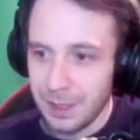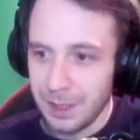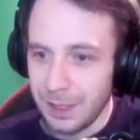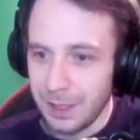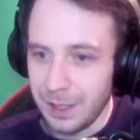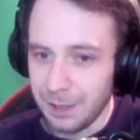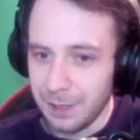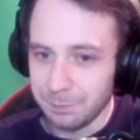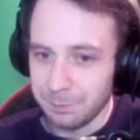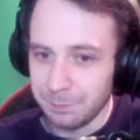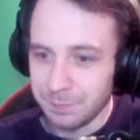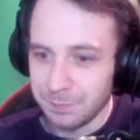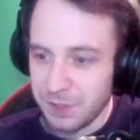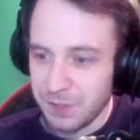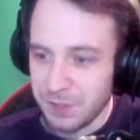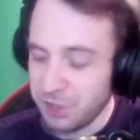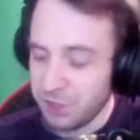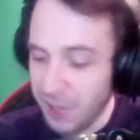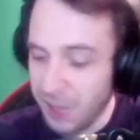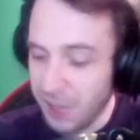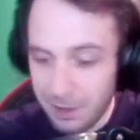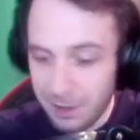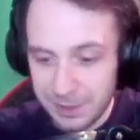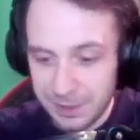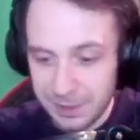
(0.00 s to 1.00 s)
So shout out
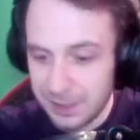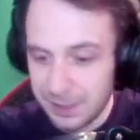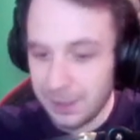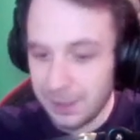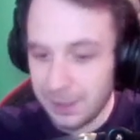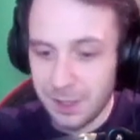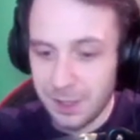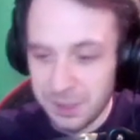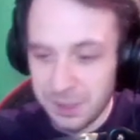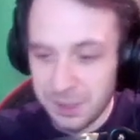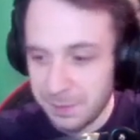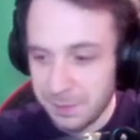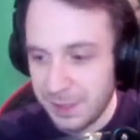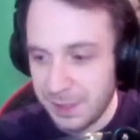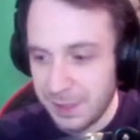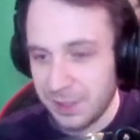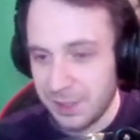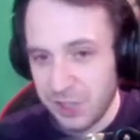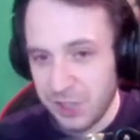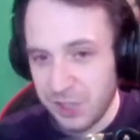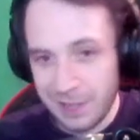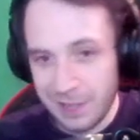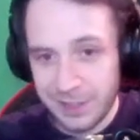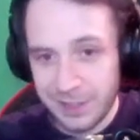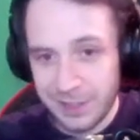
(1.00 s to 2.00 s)
to The Cosmic, and shout out to
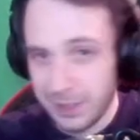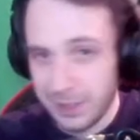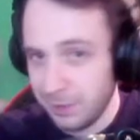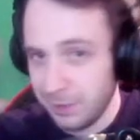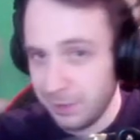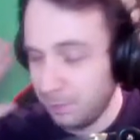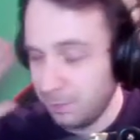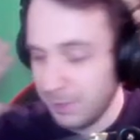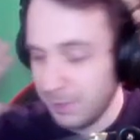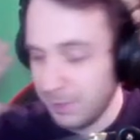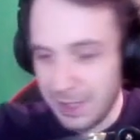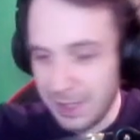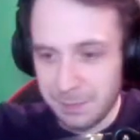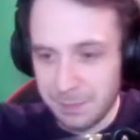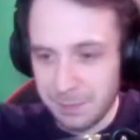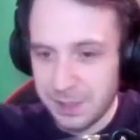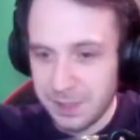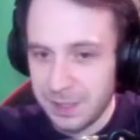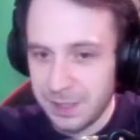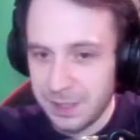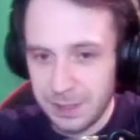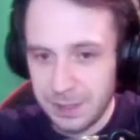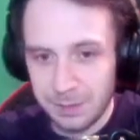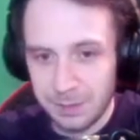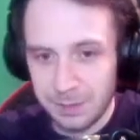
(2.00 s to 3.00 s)
the DMC
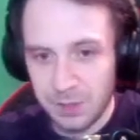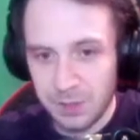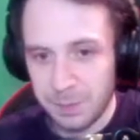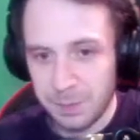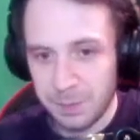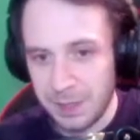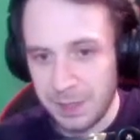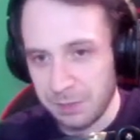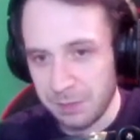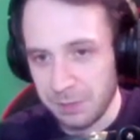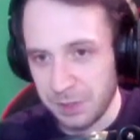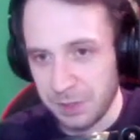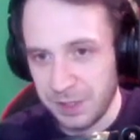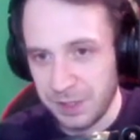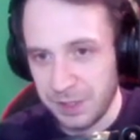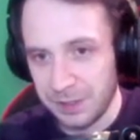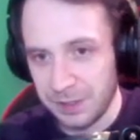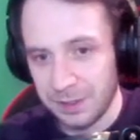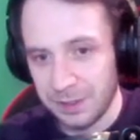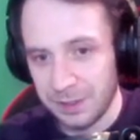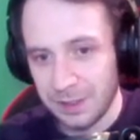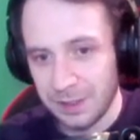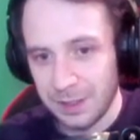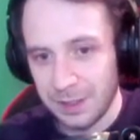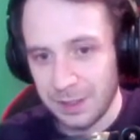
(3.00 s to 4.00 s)
speedrunning
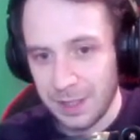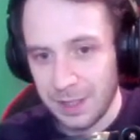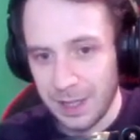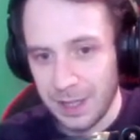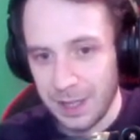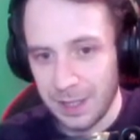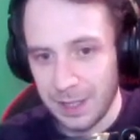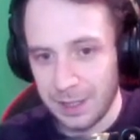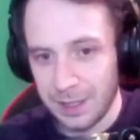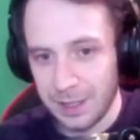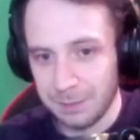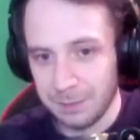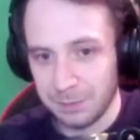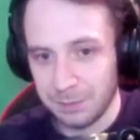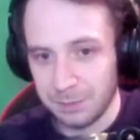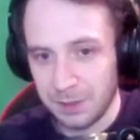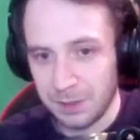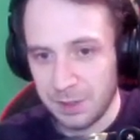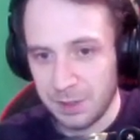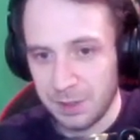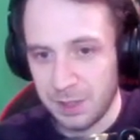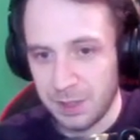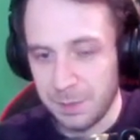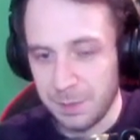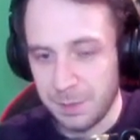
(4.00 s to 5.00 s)

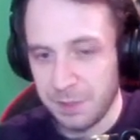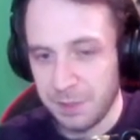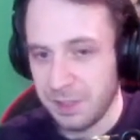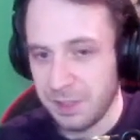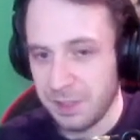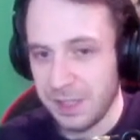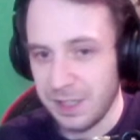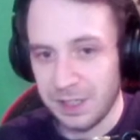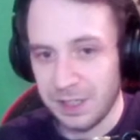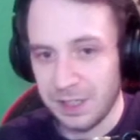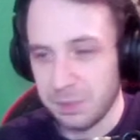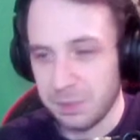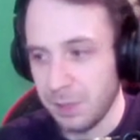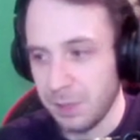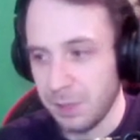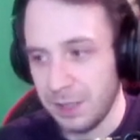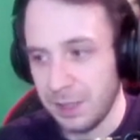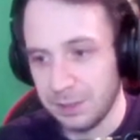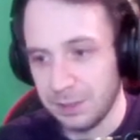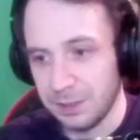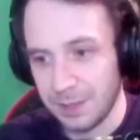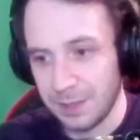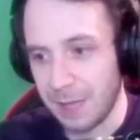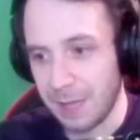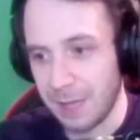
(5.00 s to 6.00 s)
community as well.
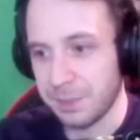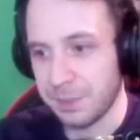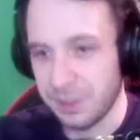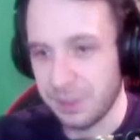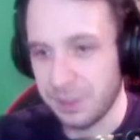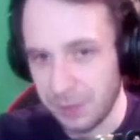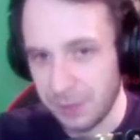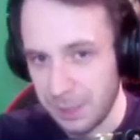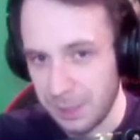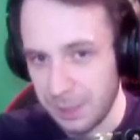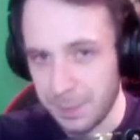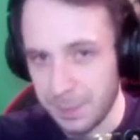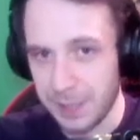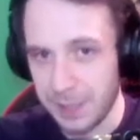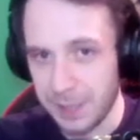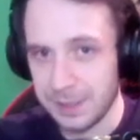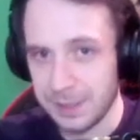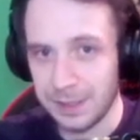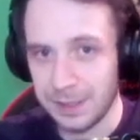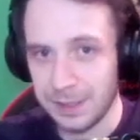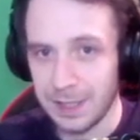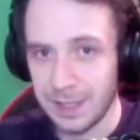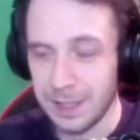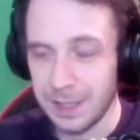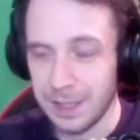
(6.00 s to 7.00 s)
Absolutely amazing
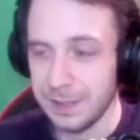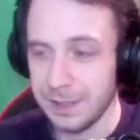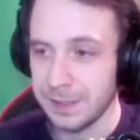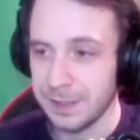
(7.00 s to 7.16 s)
guys.